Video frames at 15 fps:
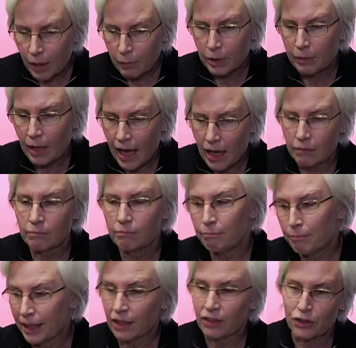we had
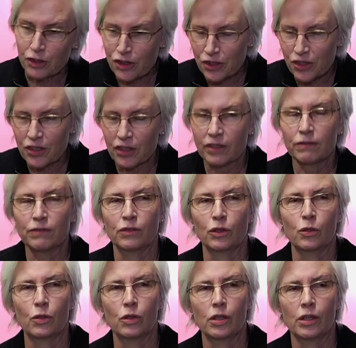pink cushions on the
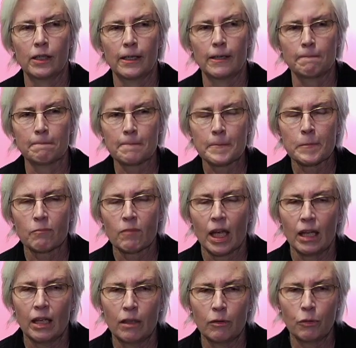floor, and
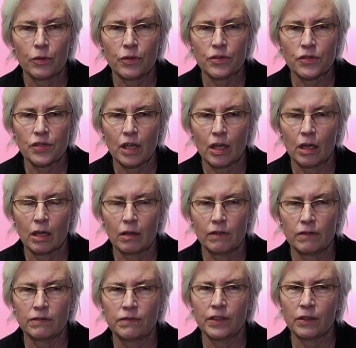it was
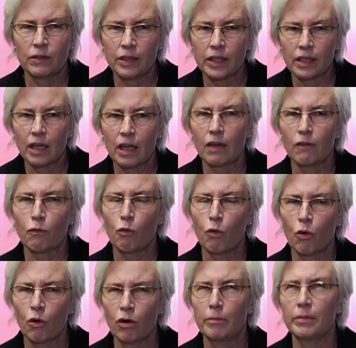very kind of
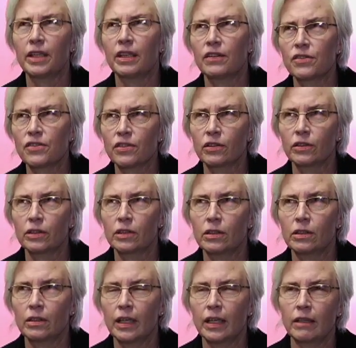warm and
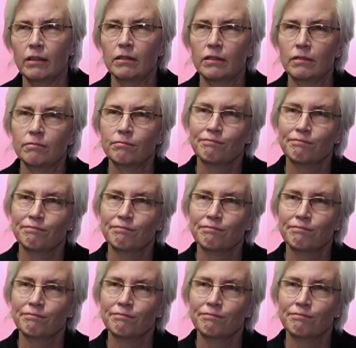insular, and